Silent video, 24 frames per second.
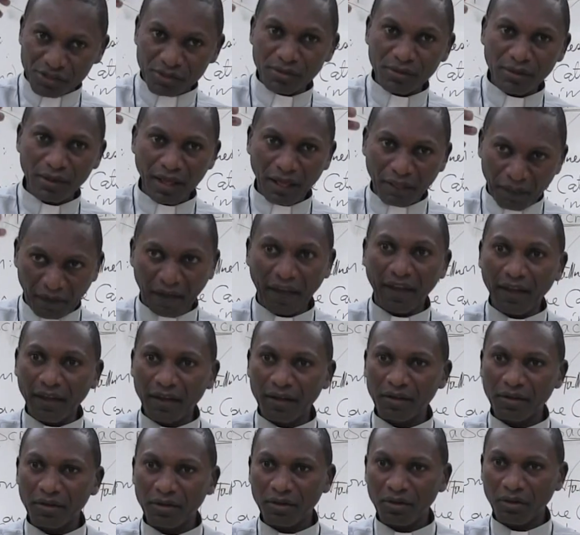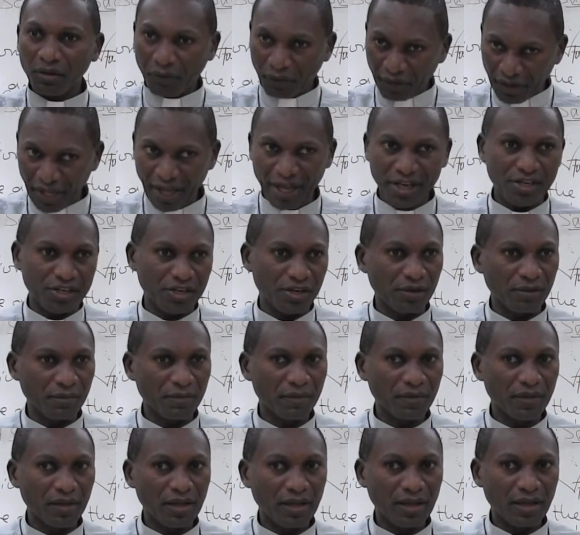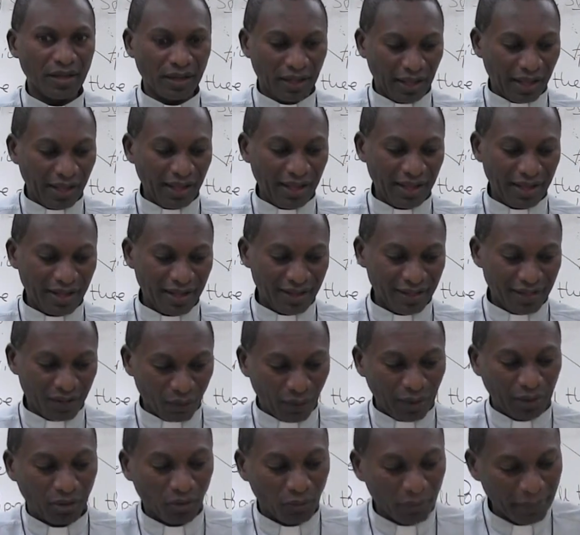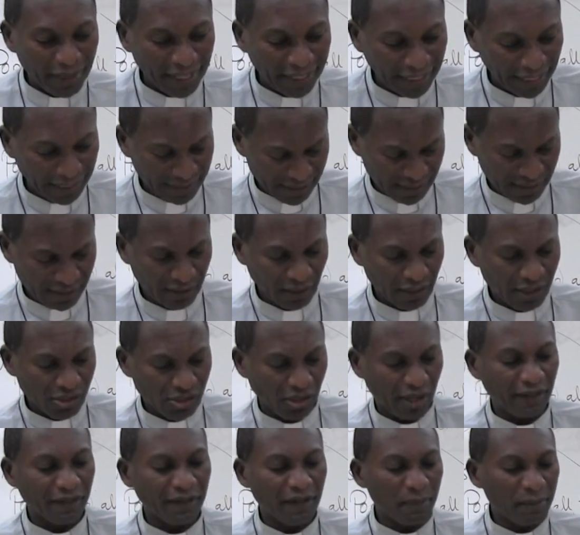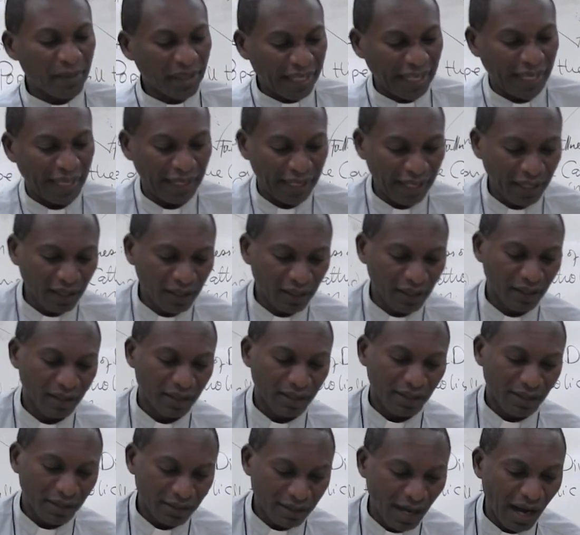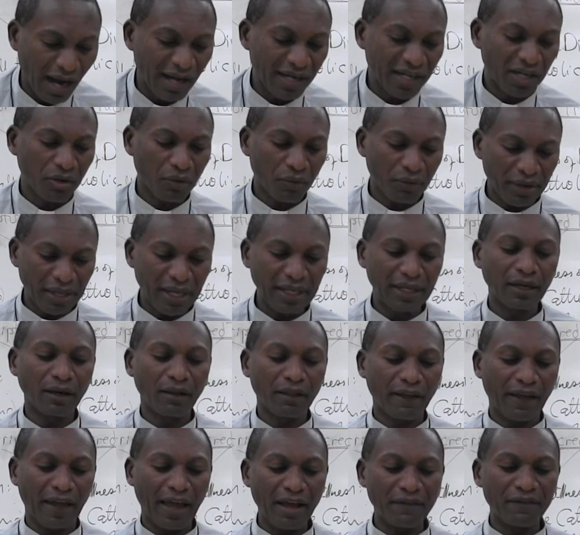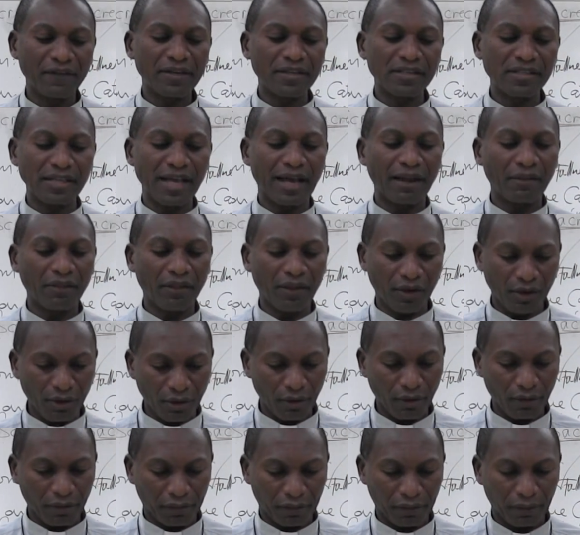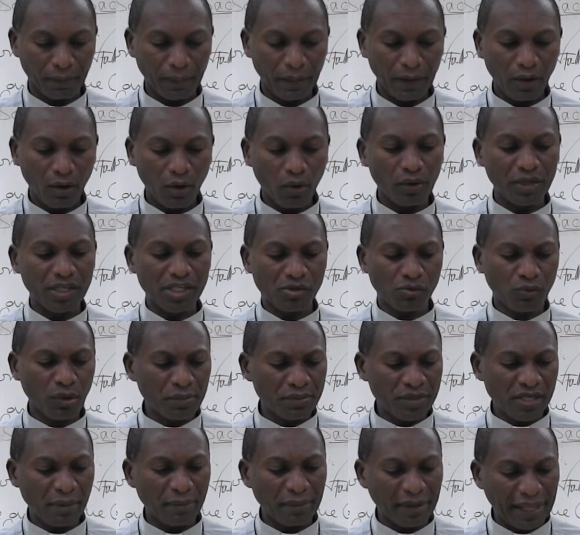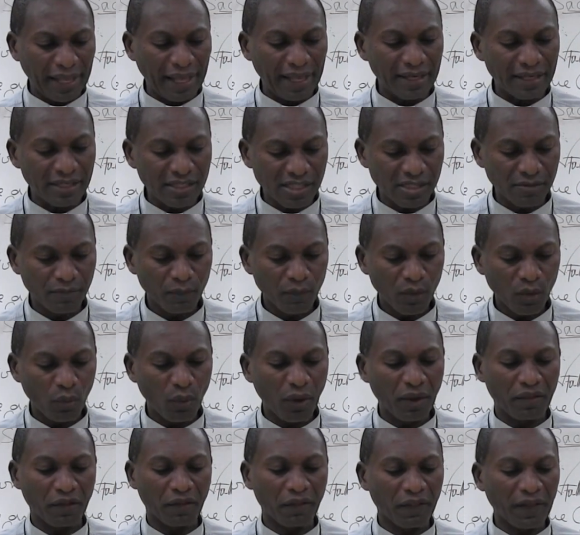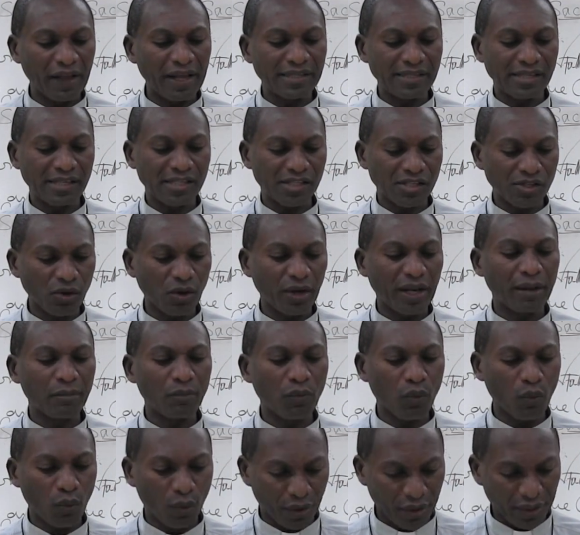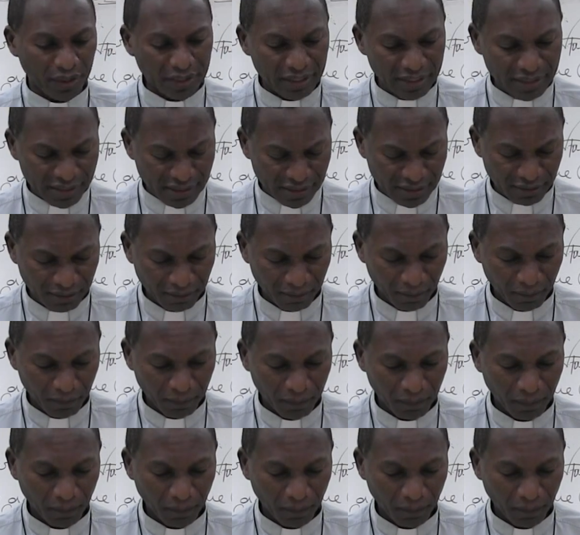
to the Creator, okay? The one who made us. So in the beginning, God created the heavens and the earth. Holy Scripture begins with these solemn words.